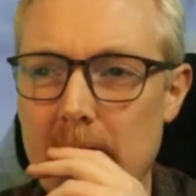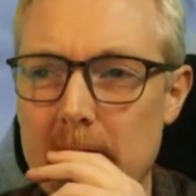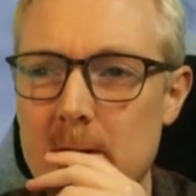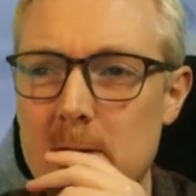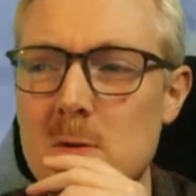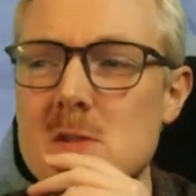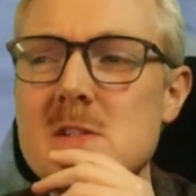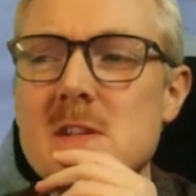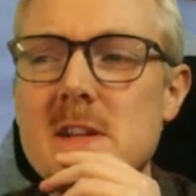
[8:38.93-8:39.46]

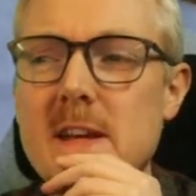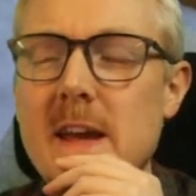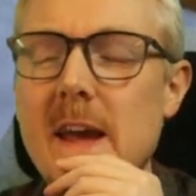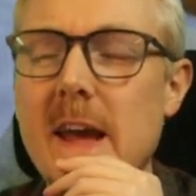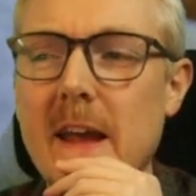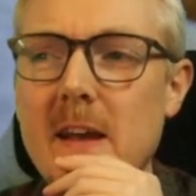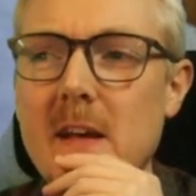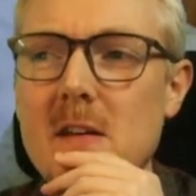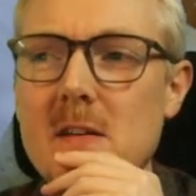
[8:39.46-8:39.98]
He wasn't
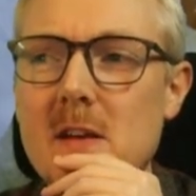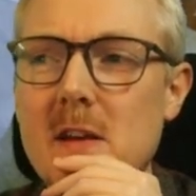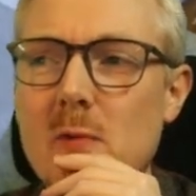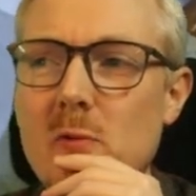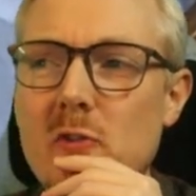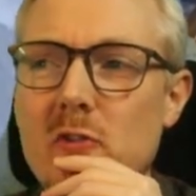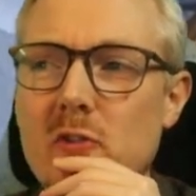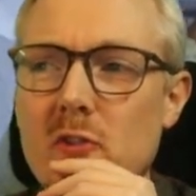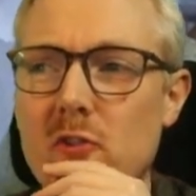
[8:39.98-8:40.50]
king, he
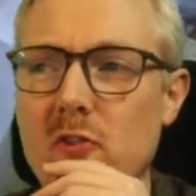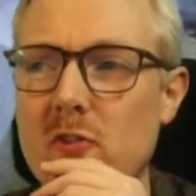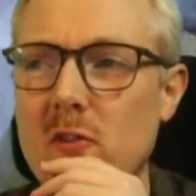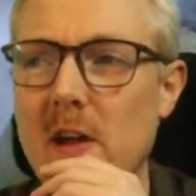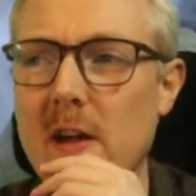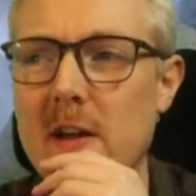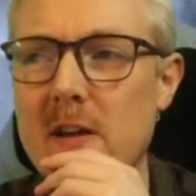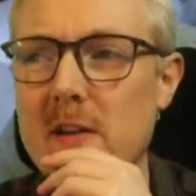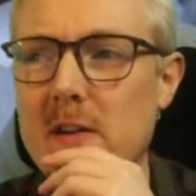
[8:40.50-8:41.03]
was just
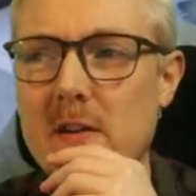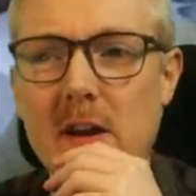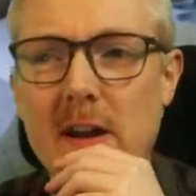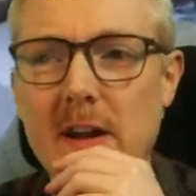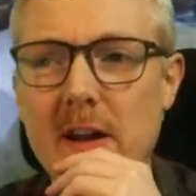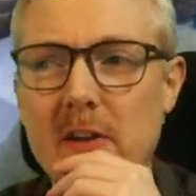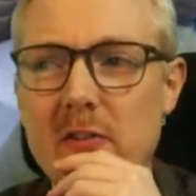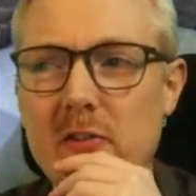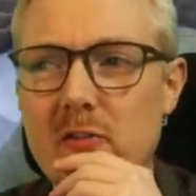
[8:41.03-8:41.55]
like,
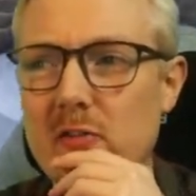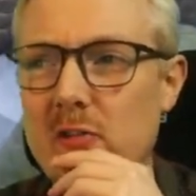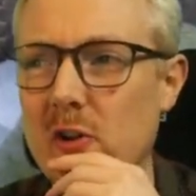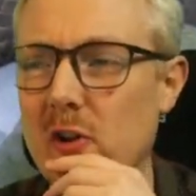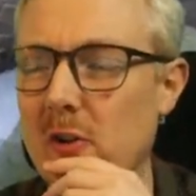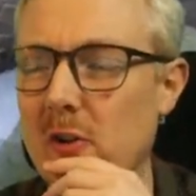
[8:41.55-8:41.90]
I guess, the